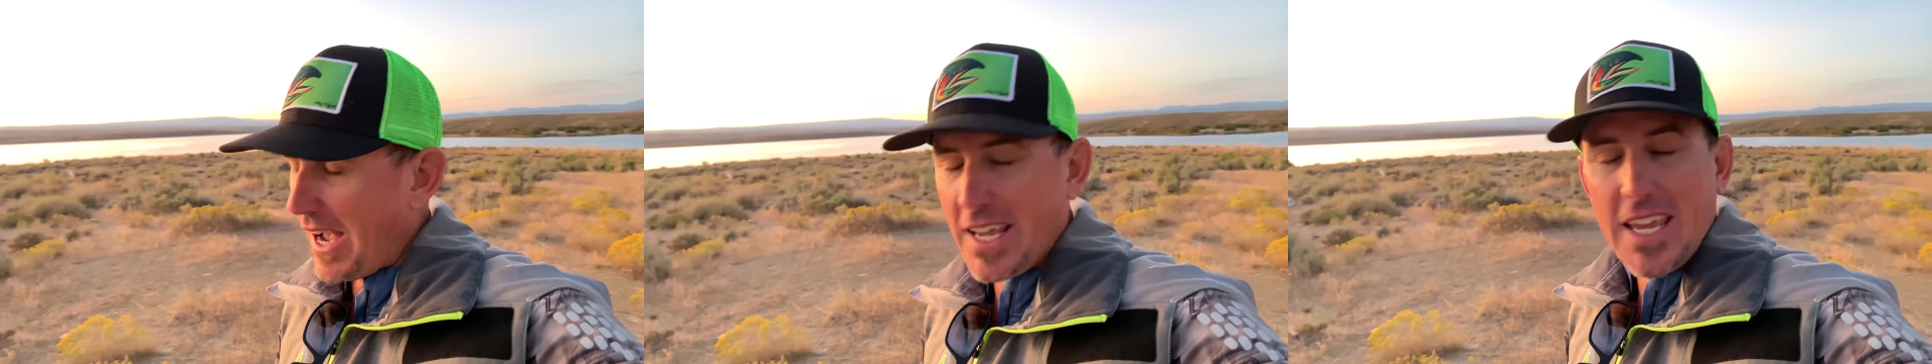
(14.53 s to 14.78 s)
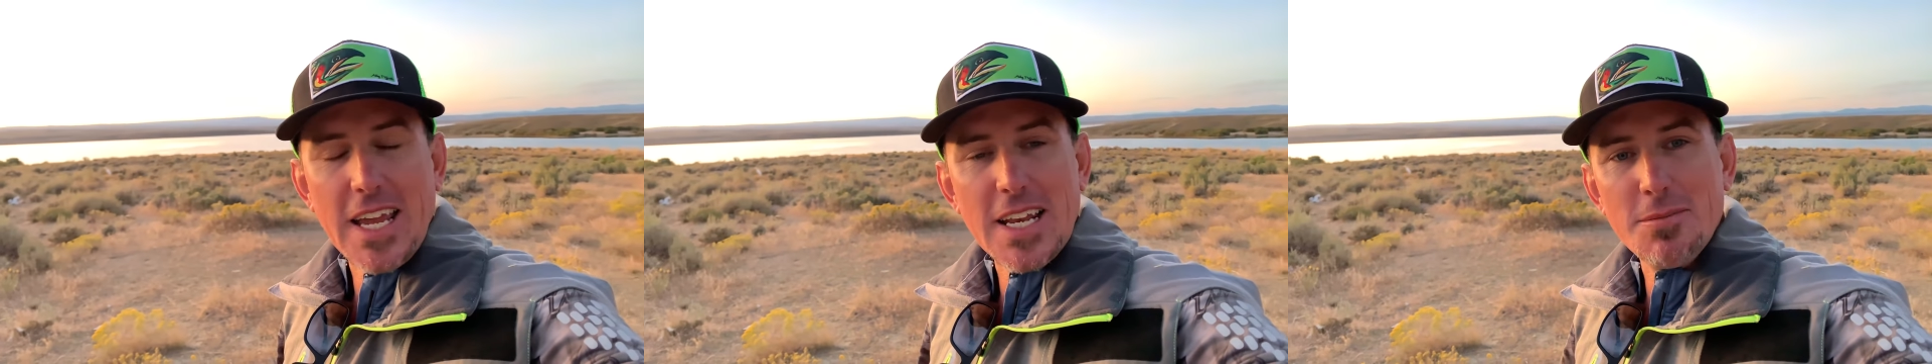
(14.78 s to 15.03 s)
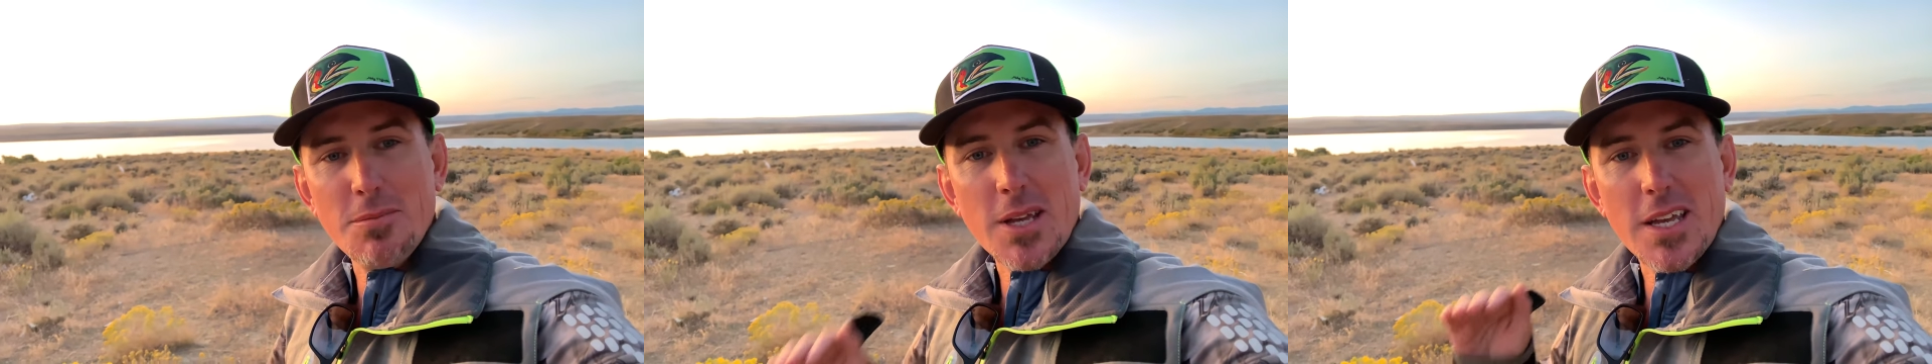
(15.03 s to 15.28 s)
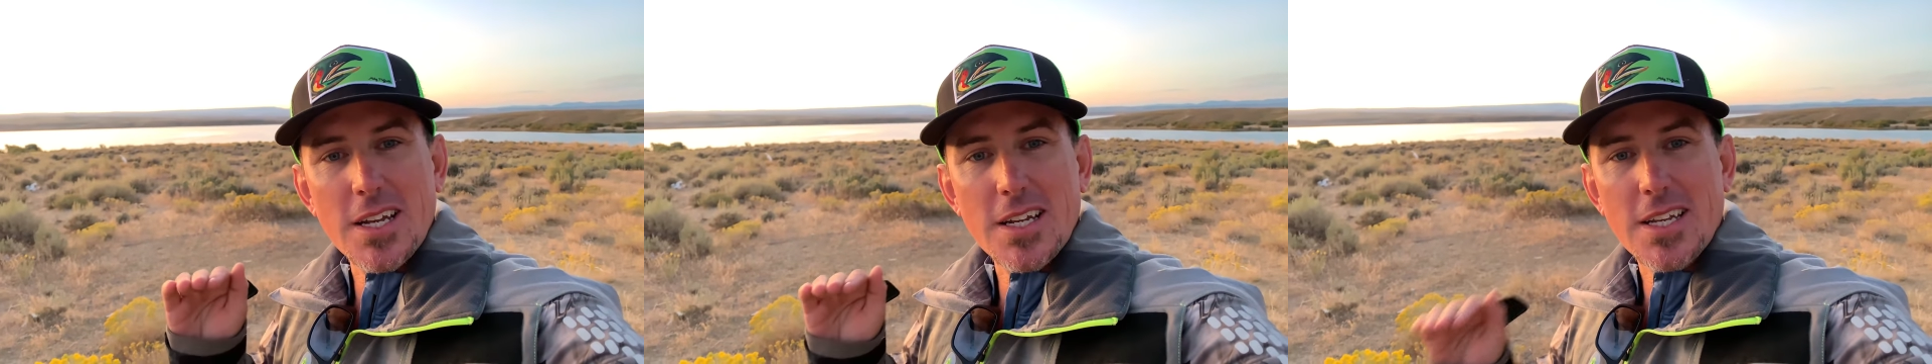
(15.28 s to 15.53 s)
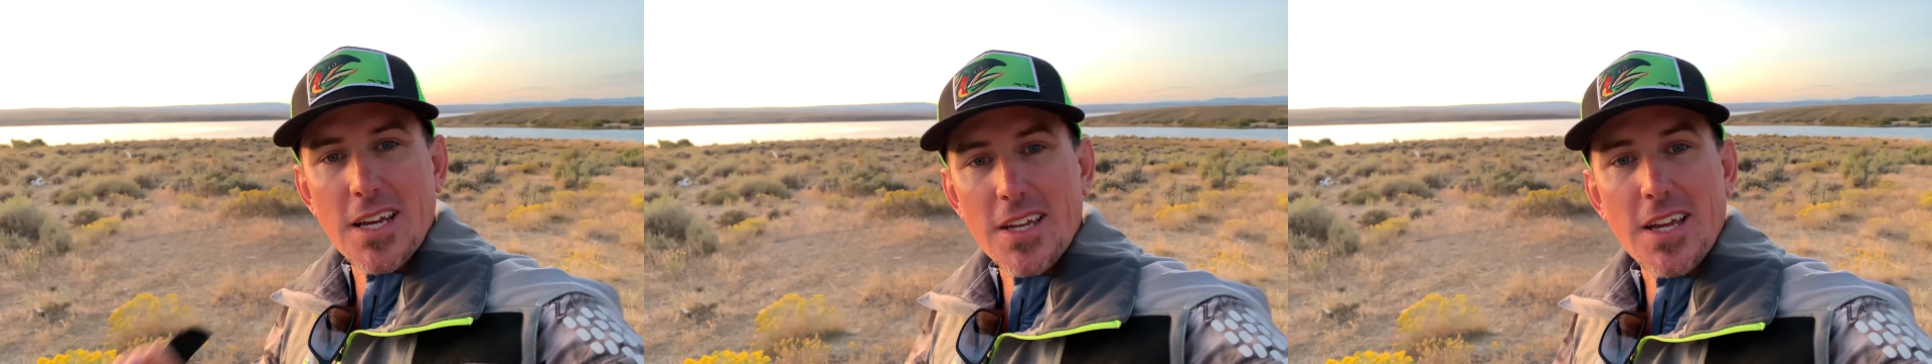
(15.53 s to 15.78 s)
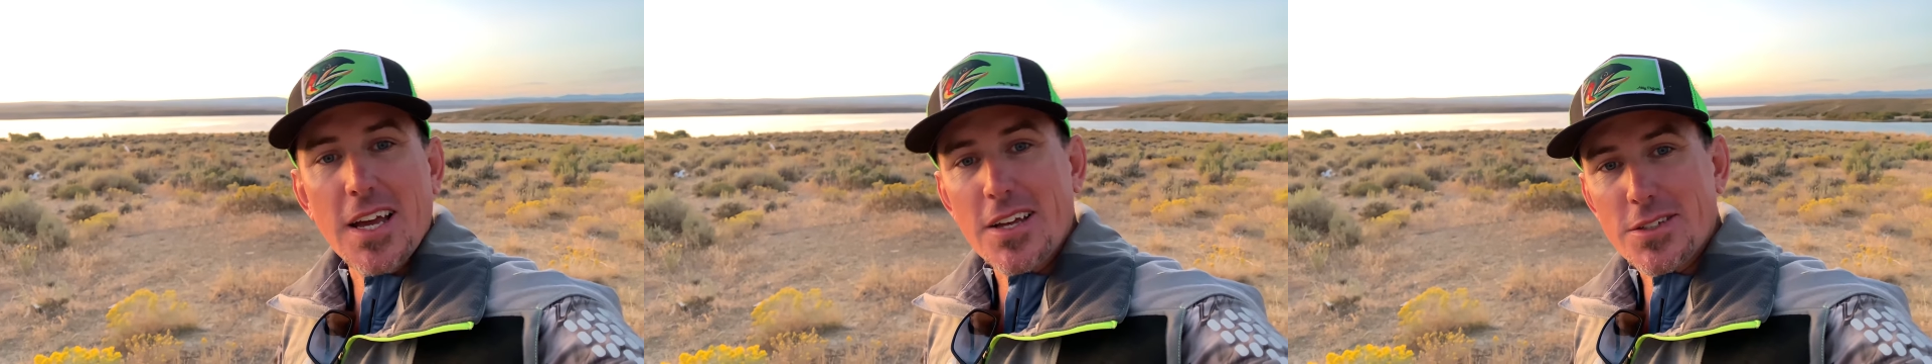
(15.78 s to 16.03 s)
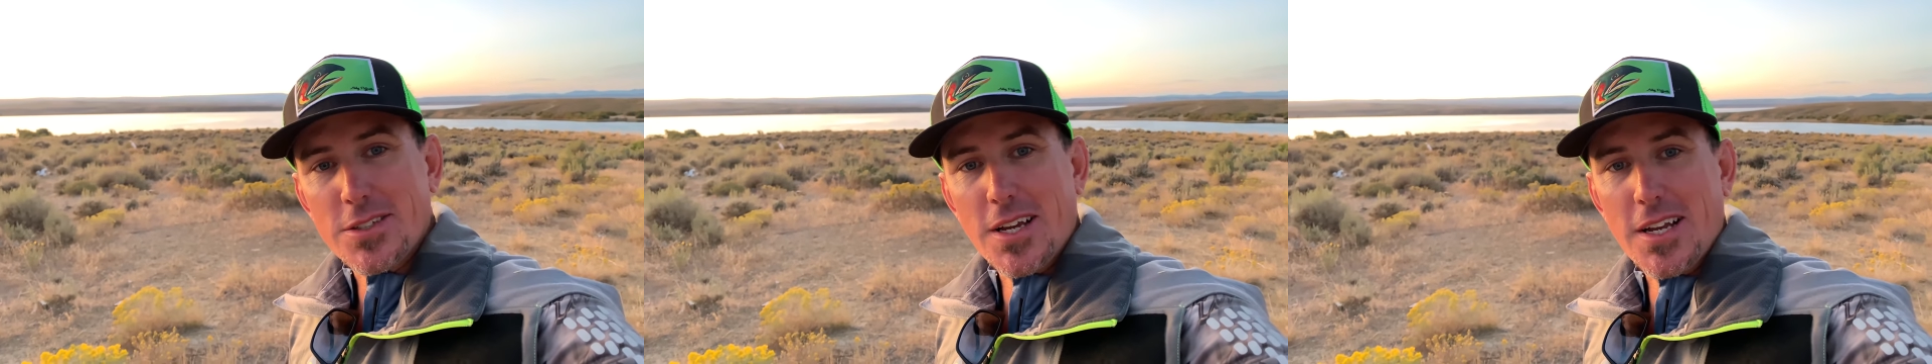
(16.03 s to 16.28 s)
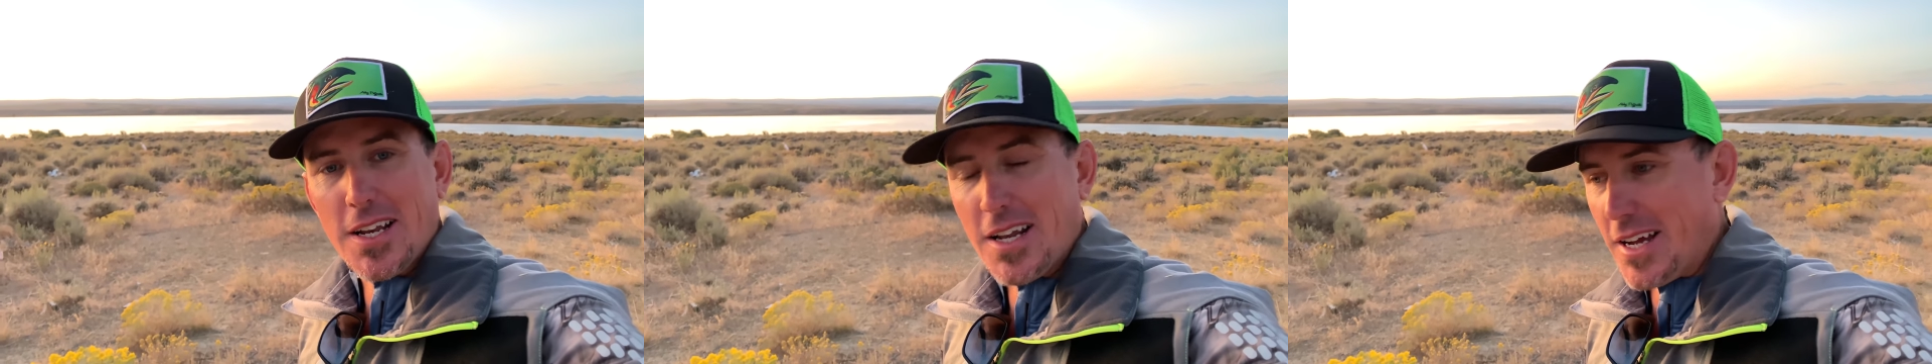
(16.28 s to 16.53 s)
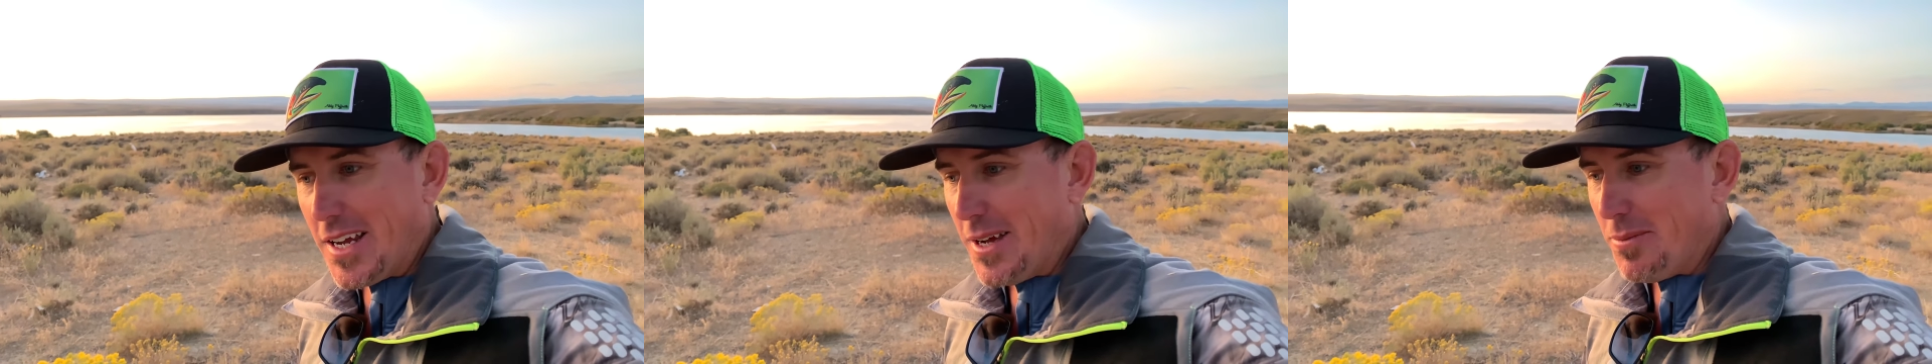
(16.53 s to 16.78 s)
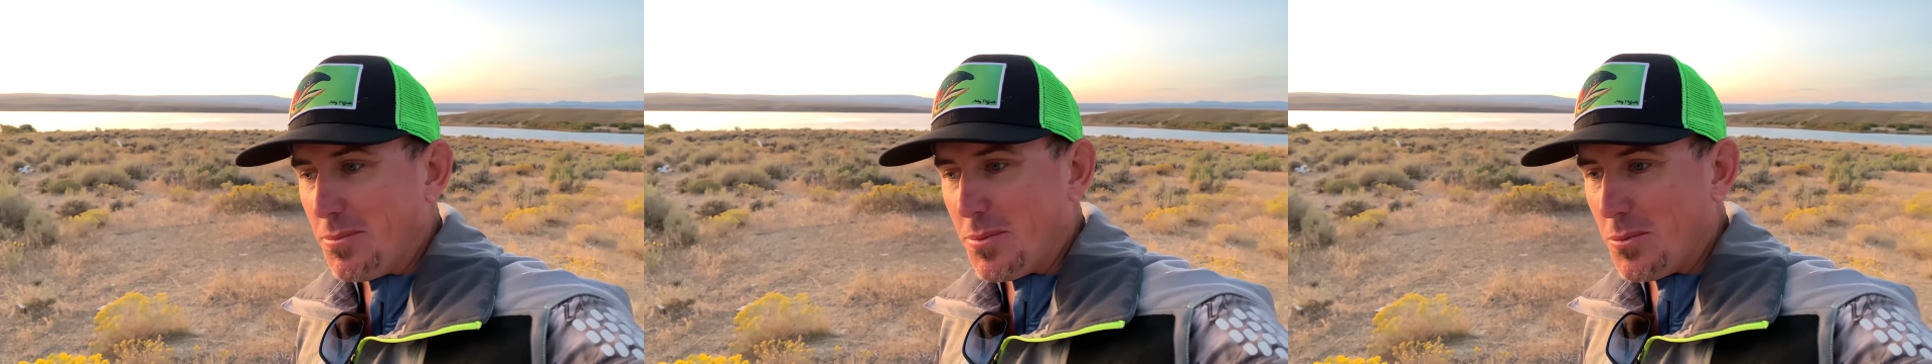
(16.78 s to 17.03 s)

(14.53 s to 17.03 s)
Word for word: I can't even begin to tell you how excited I am.